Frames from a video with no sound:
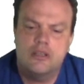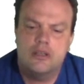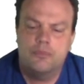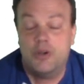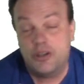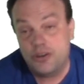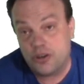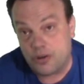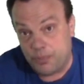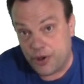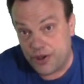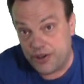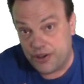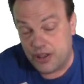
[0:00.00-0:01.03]
But you can
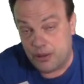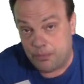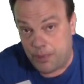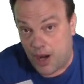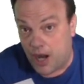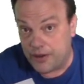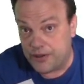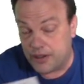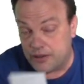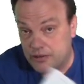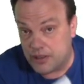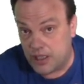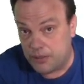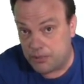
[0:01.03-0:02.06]
put it in a pot and
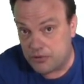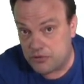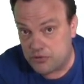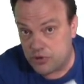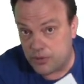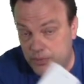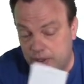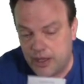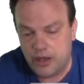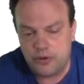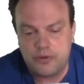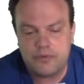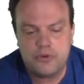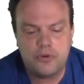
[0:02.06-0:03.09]
keep it trimmed down,
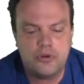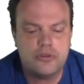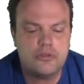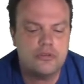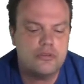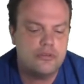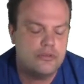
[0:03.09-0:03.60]
of course.